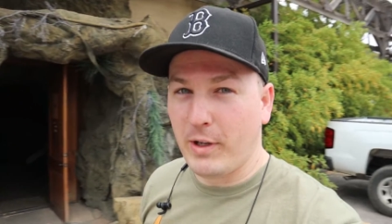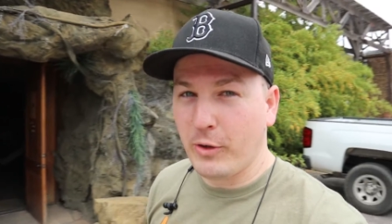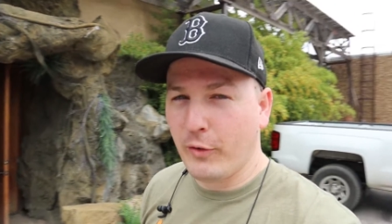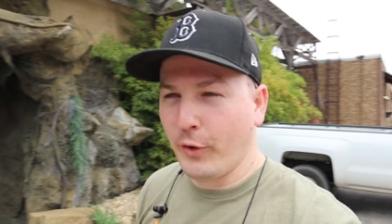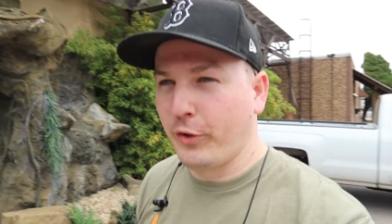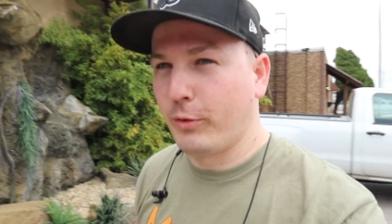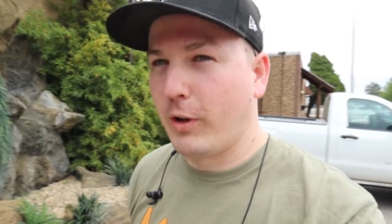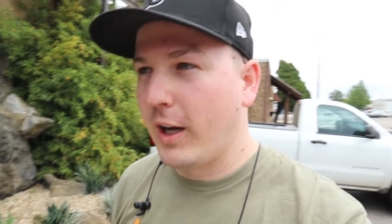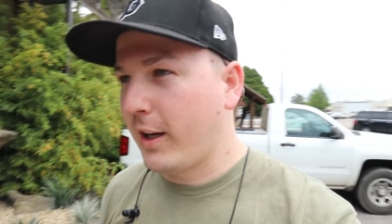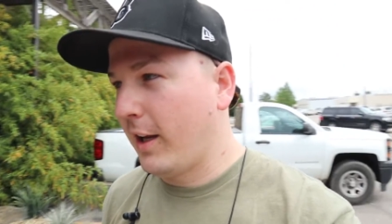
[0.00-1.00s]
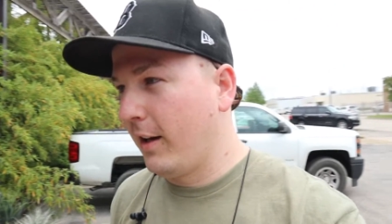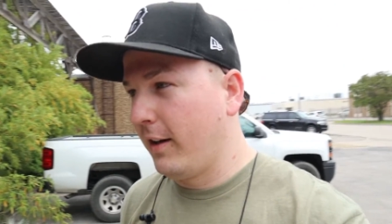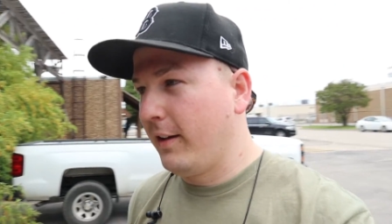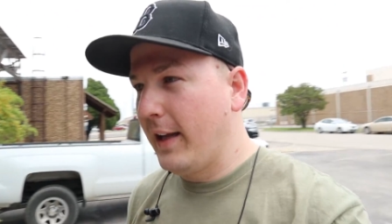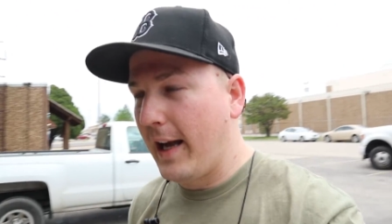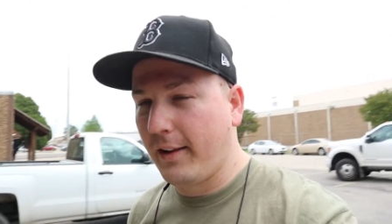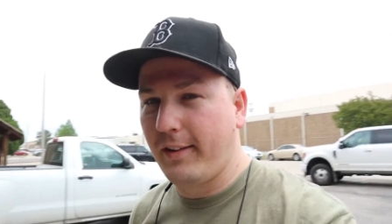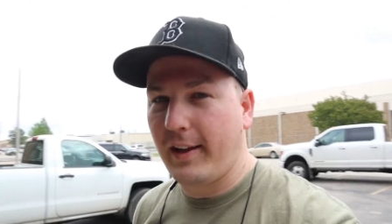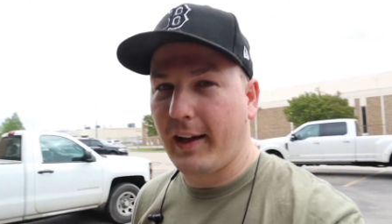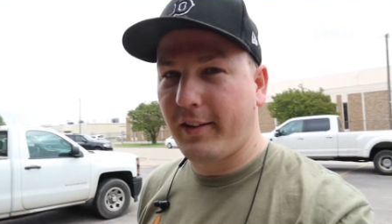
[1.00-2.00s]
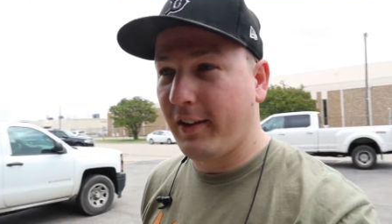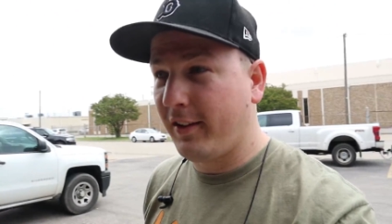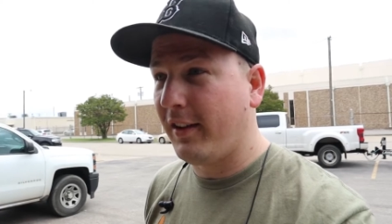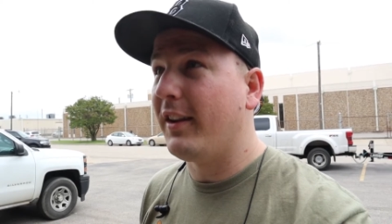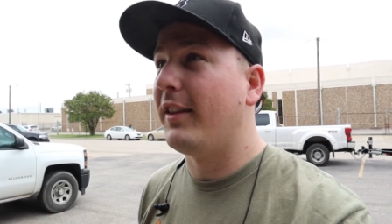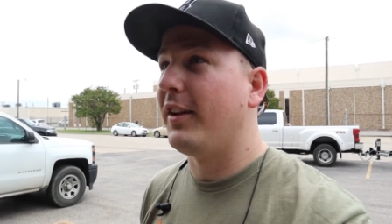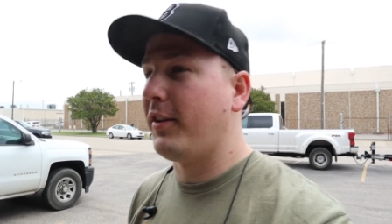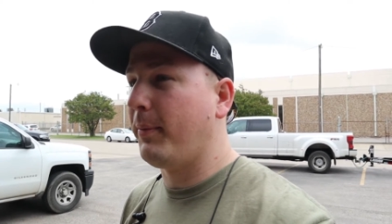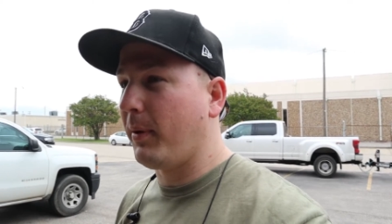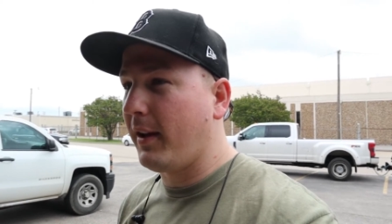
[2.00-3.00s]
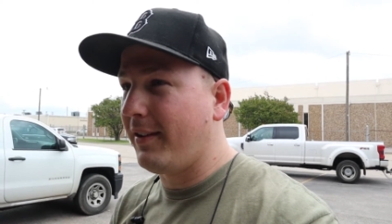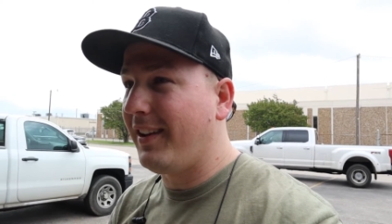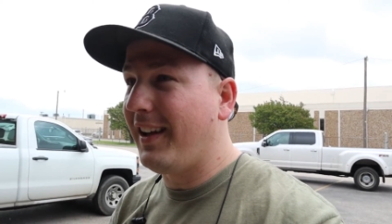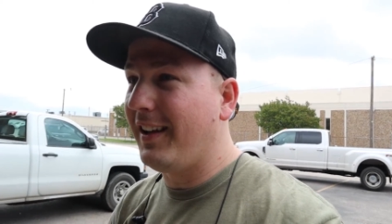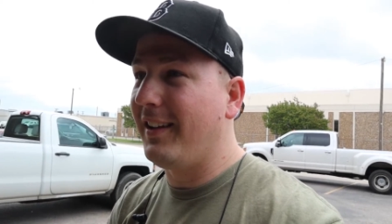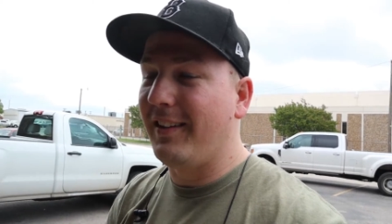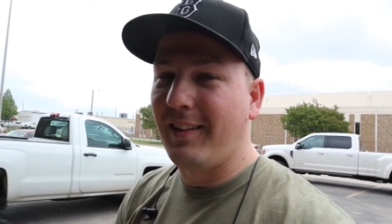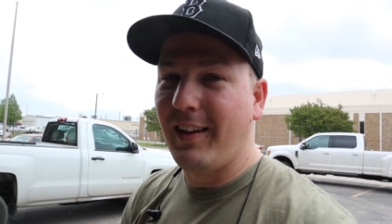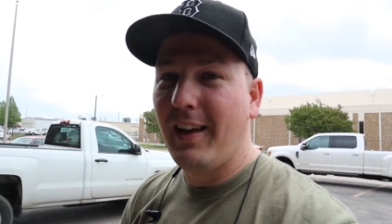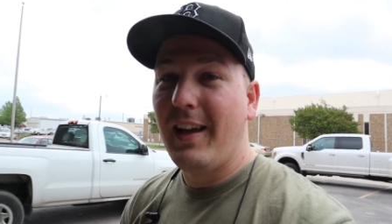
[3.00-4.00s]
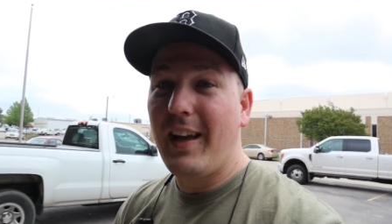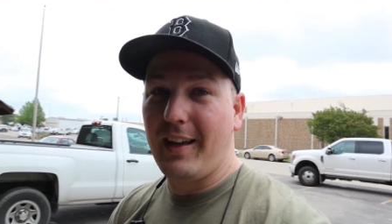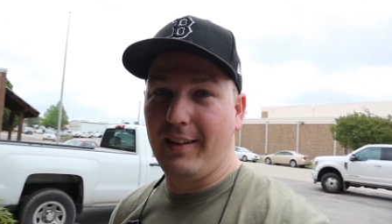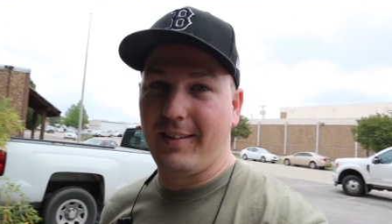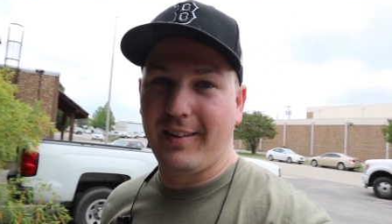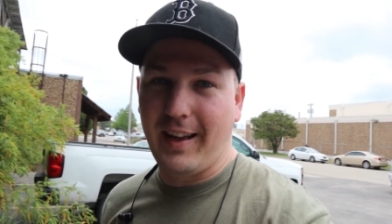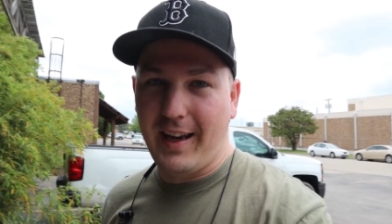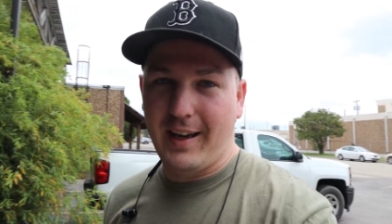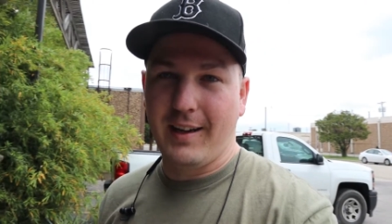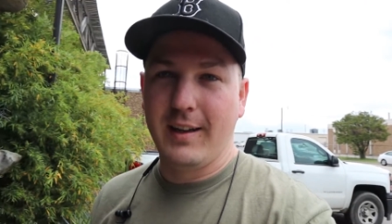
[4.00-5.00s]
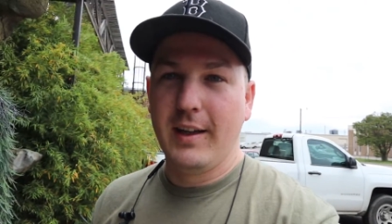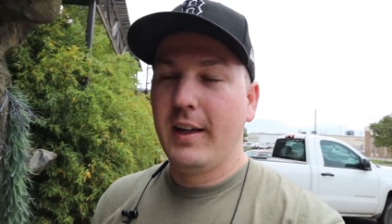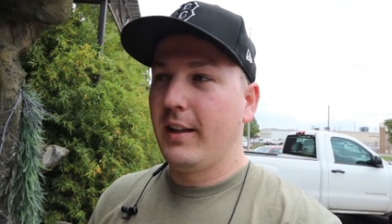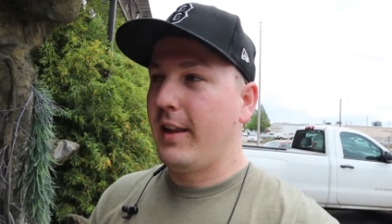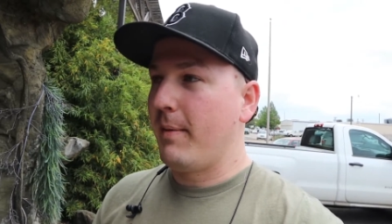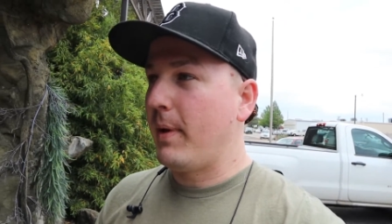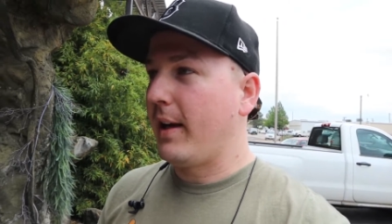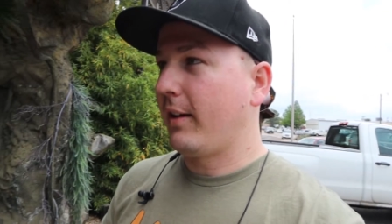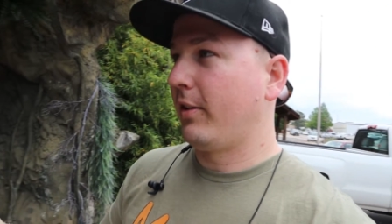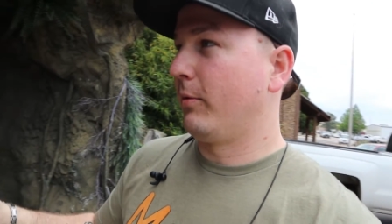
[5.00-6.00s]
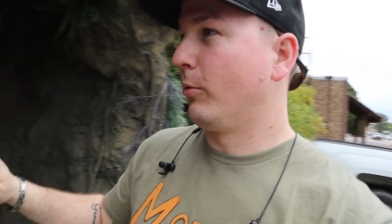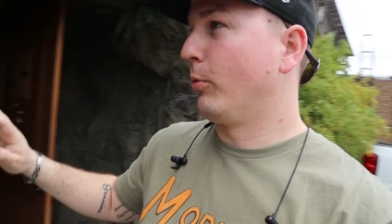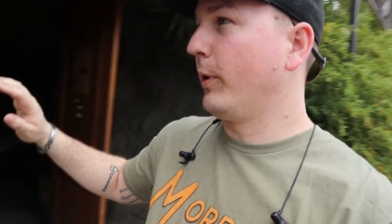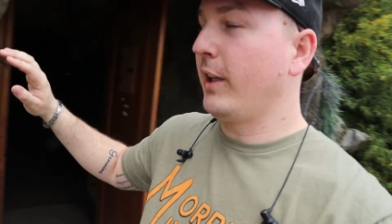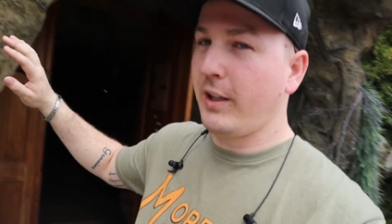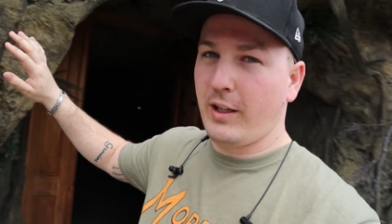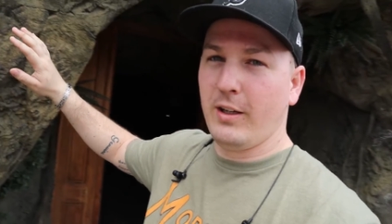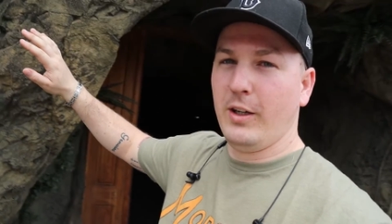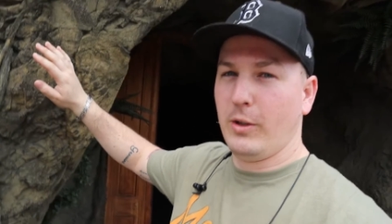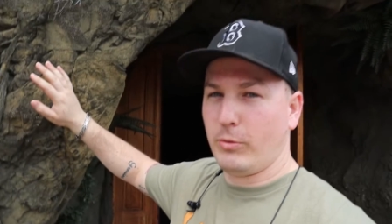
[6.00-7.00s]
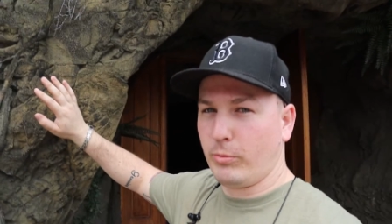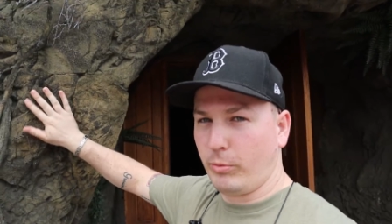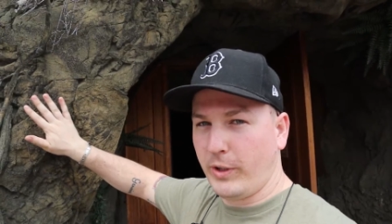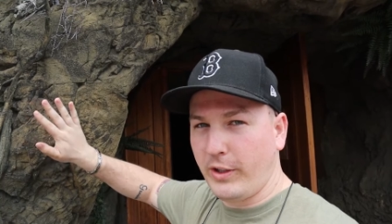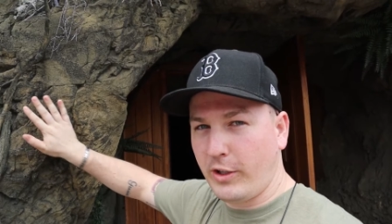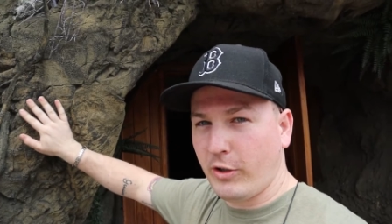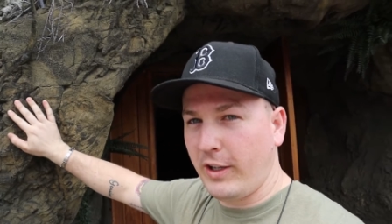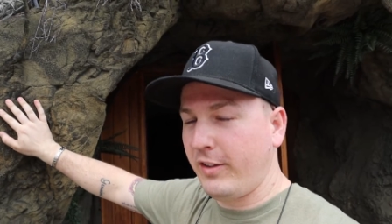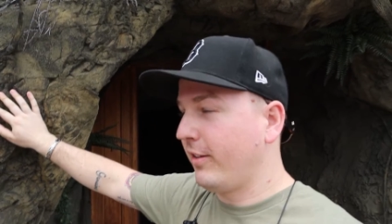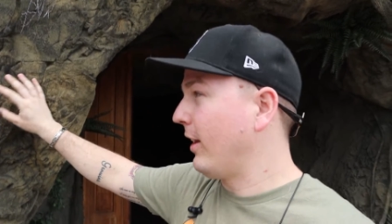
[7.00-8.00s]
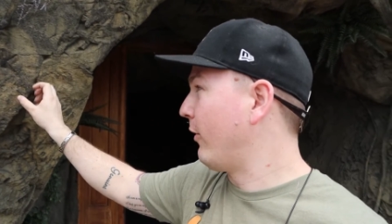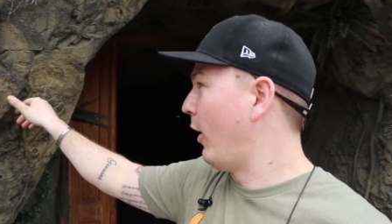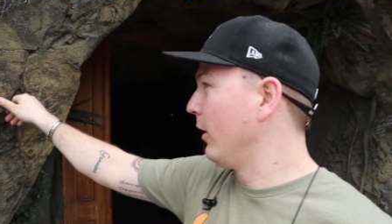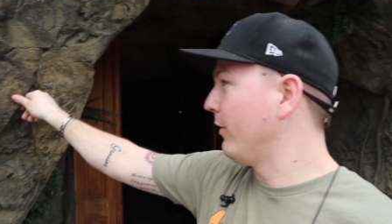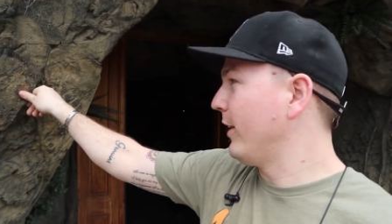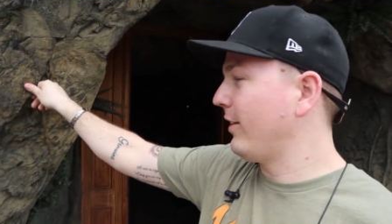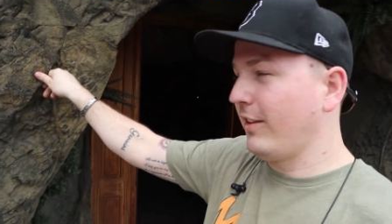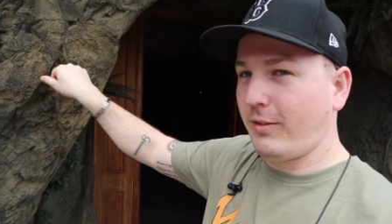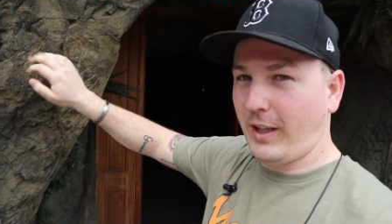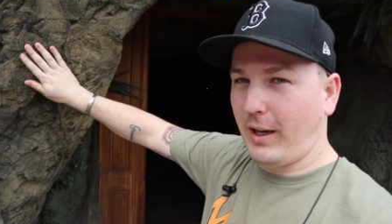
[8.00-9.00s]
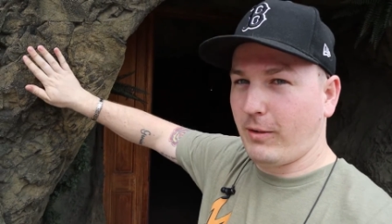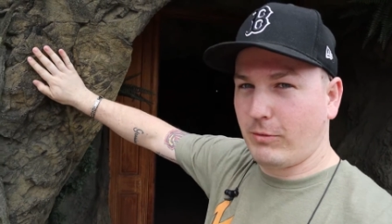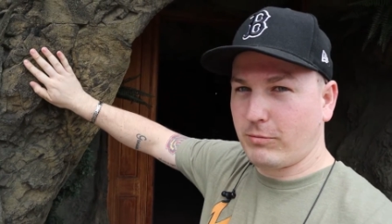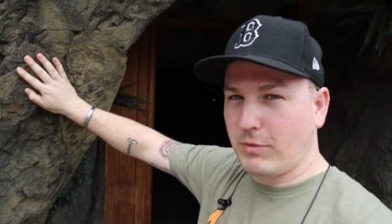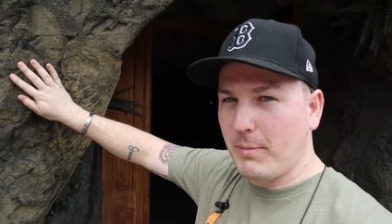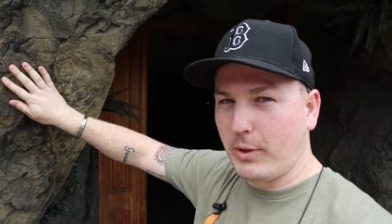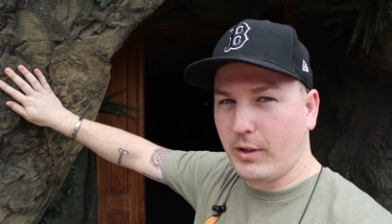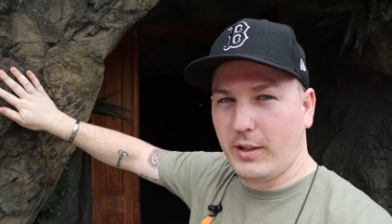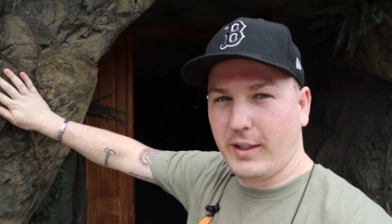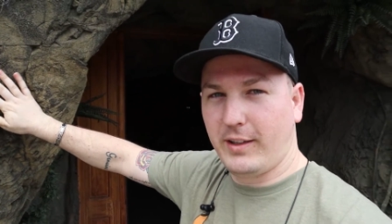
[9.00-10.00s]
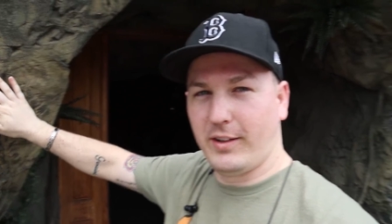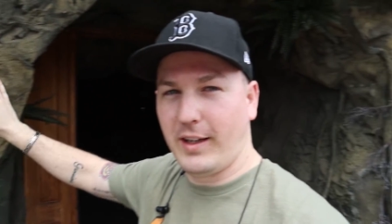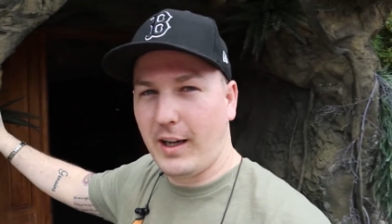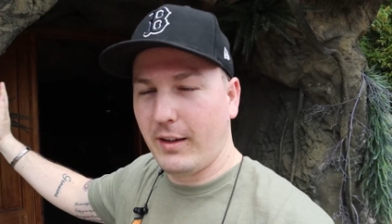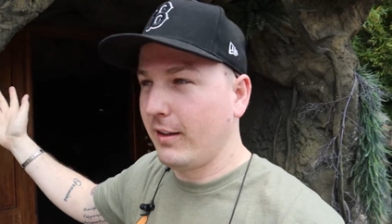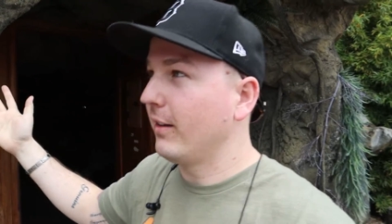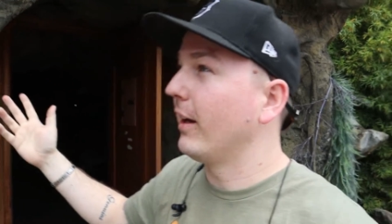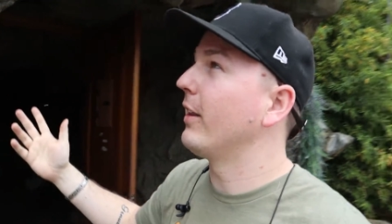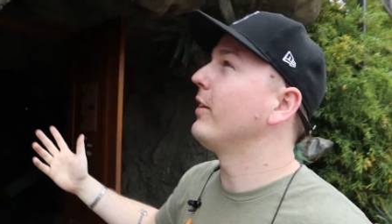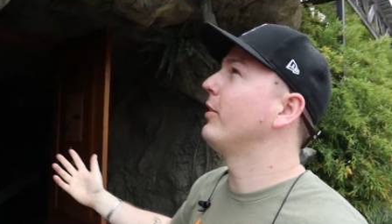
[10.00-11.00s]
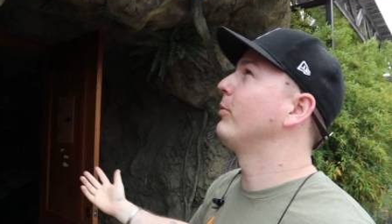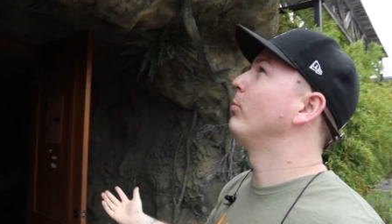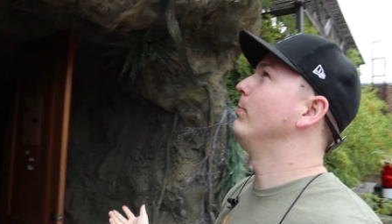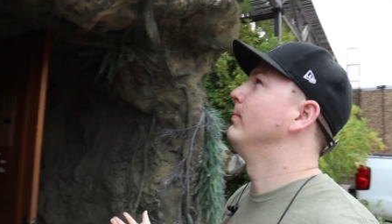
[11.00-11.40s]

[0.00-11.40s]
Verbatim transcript: at Universal Rock in Dallas, Texas. This place is insane. They make some really, really crazy stuff. All of this is like rubber. It's not, none of this is,